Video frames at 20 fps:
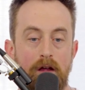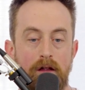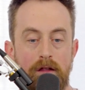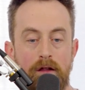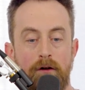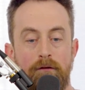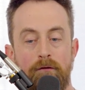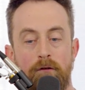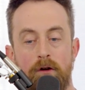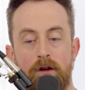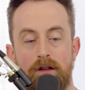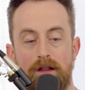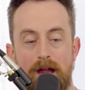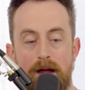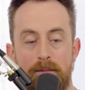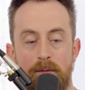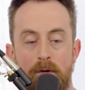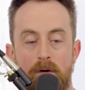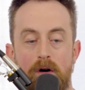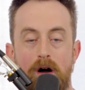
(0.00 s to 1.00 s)
So for
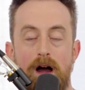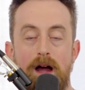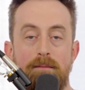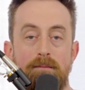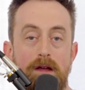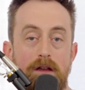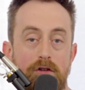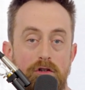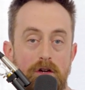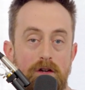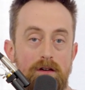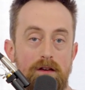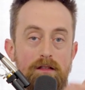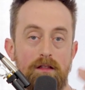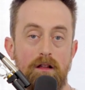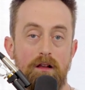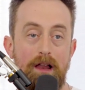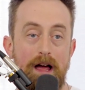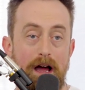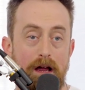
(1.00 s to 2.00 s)
example, I mentioned
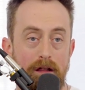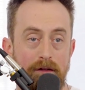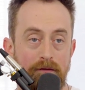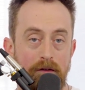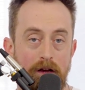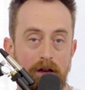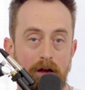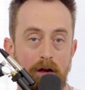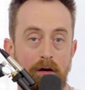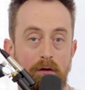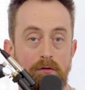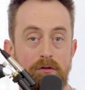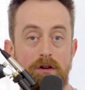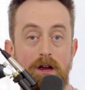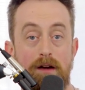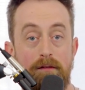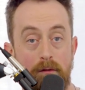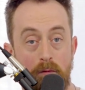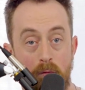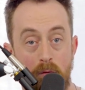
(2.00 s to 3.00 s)
in the last video, which
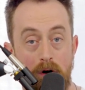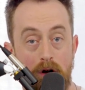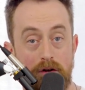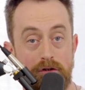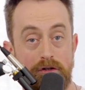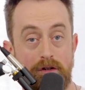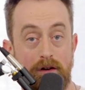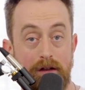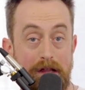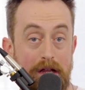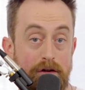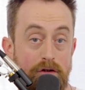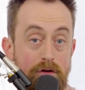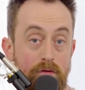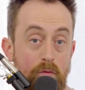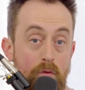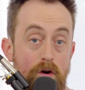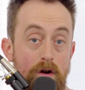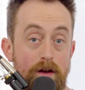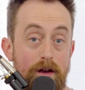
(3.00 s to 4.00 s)
you haven't watched on
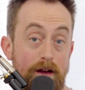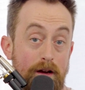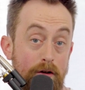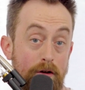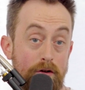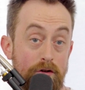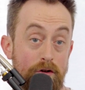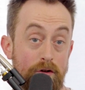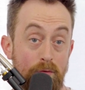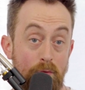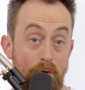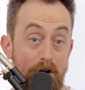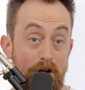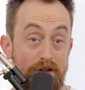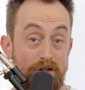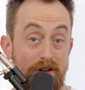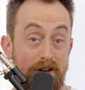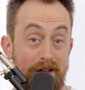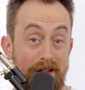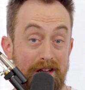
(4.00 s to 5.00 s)
session 1, I encourage you to
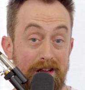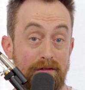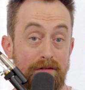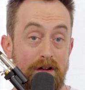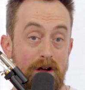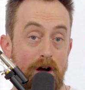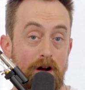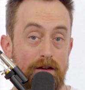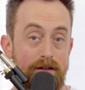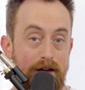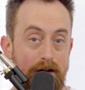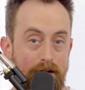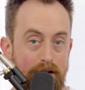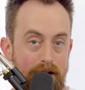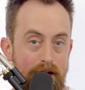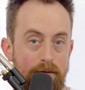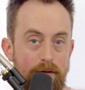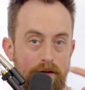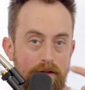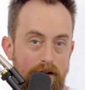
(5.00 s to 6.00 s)
watch it because it gives
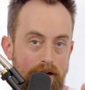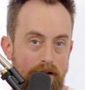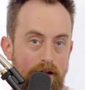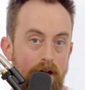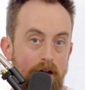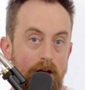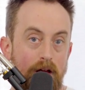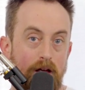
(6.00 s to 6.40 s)
context to everything